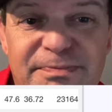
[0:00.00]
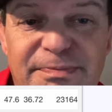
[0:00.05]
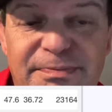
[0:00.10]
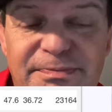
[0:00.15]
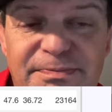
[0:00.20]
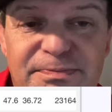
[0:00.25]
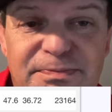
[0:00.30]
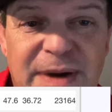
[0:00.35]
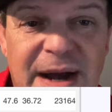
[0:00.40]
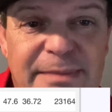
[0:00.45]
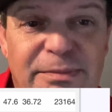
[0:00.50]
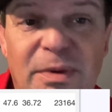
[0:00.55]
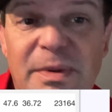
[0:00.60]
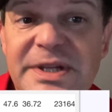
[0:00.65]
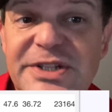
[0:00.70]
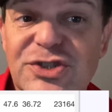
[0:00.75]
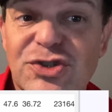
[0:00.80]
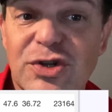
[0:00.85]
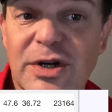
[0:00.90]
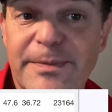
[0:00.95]
probably
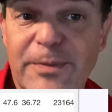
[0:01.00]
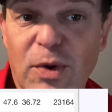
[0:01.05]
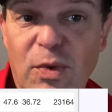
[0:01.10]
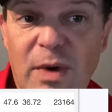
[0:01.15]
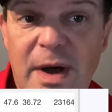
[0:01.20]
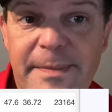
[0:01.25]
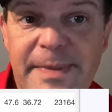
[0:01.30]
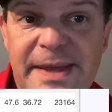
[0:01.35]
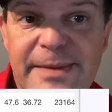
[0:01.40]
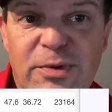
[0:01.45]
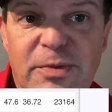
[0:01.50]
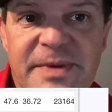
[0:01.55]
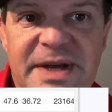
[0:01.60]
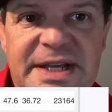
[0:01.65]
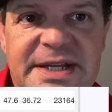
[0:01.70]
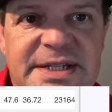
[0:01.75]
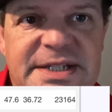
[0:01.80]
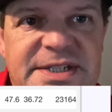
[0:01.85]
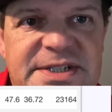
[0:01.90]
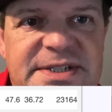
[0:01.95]
triple what people
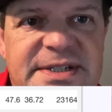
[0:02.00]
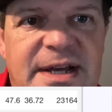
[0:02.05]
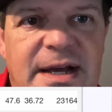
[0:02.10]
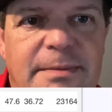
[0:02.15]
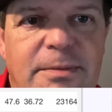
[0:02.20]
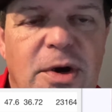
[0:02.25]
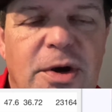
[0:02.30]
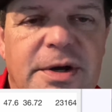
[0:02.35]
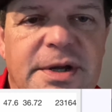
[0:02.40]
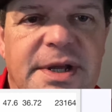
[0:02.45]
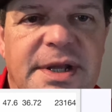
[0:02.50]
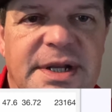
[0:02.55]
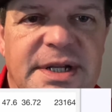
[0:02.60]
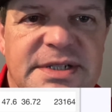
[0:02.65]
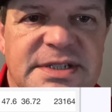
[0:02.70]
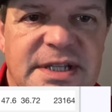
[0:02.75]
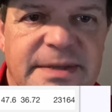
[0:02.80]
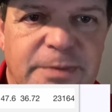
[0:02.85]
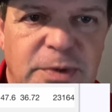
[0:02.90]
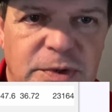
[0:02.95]
make in the stock market in a
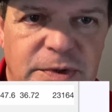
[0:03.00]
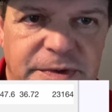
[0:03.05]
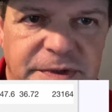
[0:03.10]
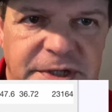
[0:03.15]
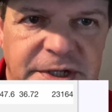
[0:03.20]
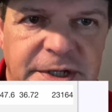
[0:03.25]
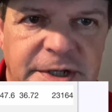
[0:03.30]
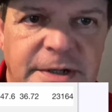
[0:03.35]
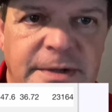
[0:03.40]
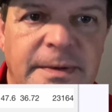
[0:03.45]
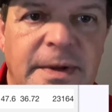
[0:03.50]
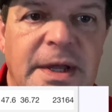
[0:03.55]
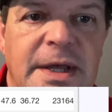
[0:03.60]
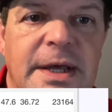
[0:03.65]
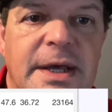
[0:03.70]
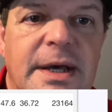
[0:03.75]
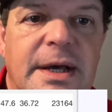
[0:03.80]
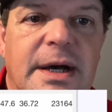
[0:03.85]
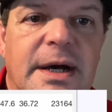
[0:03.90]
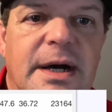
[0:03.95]
typical year.
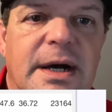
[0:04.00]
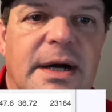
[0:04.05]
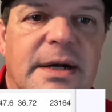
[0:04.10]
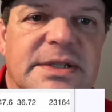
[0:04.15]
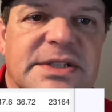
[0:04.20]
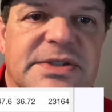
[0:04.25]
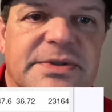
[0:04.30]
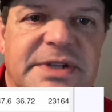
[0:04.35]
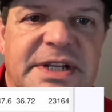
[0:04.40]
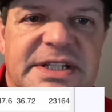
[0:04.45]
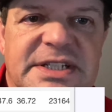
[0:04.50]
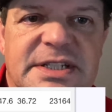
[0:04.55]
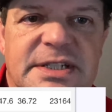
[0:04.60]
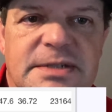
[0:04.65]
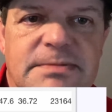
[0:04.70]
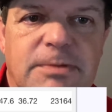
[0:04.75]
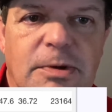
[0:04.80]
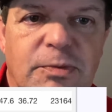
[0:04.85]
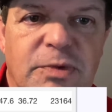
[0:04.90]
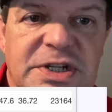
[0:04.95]
So in
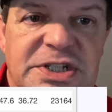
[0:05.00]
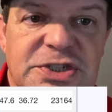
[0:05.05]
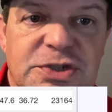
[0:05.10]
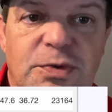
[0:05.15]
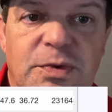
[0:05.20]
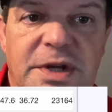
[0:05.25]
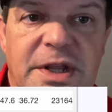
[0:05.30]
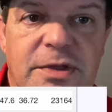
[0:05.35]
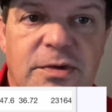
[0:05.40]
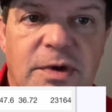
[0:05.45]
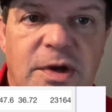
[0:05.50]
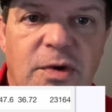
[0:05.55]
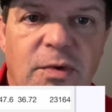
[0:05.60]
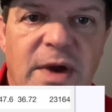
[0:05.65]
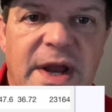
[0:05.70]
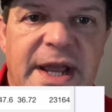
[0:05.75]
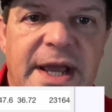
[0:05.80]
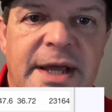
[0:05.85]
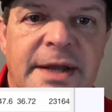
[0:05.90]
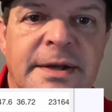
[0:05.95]
essence, we risked 23
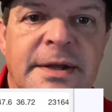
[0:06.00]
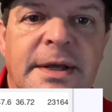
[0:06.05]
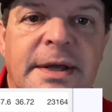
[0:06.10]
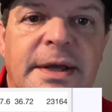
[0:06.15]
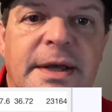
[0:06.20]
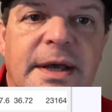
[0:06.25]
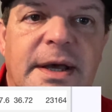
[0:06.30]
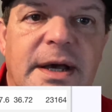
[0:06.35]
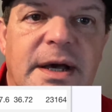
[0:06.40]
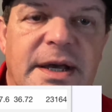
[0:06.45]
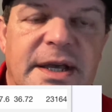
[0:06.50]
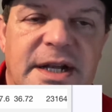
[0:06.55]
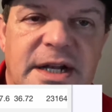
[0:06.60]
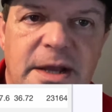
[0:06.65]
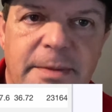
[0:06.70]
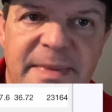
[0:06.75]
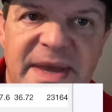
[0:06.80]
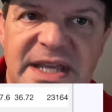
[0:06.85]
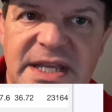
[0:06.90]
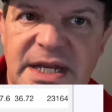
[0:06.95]
grand, ended
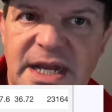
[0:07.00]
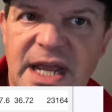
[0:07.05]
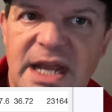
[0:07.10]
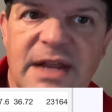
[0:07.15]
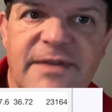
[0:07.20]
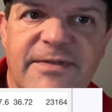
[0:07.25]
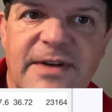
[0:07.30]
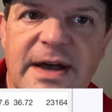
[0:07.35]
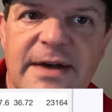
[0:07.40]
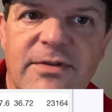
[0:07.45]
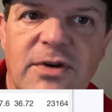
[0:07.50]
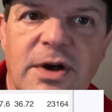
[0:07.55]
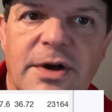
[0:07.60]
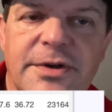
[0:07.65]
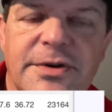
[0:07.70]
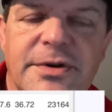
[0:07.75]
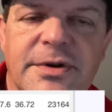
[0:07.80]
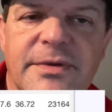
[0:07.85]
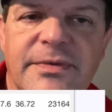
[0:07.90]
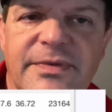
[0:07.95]
up making
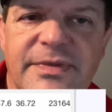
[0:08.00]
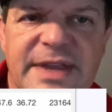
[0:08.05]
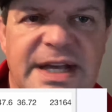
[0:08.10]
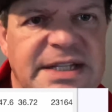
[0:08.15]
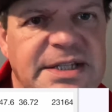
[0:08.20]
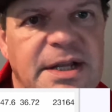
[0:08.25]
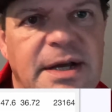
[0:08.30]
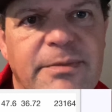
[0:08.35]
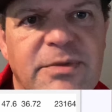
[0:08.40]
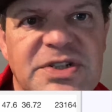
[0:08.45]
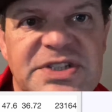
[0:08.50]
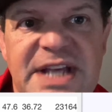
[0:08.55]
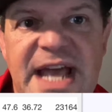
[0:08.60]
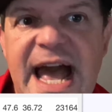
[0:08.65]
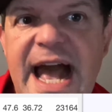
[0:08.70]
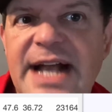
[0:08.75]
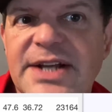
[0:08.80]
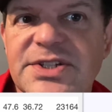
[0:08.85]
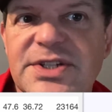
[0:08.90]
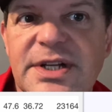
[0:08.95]
8,500. That number is
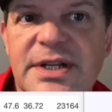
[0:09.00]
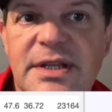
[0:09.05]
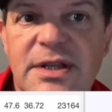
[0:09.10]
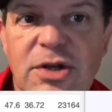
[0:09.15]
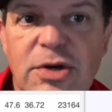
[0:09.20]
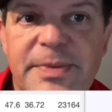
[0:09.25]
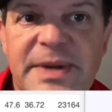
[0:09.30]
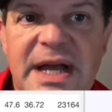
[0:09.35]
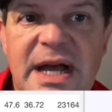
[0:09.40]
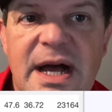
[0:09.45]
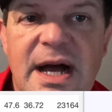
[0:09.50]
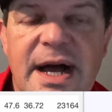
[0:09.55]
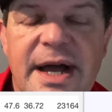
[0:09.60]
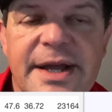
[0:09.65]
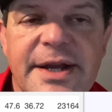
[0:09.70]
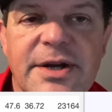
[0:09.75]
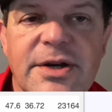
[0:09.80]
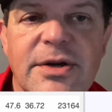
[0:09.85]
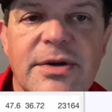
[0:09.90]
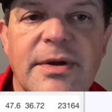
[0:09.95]
actually a little bit
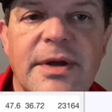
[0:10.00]
higher.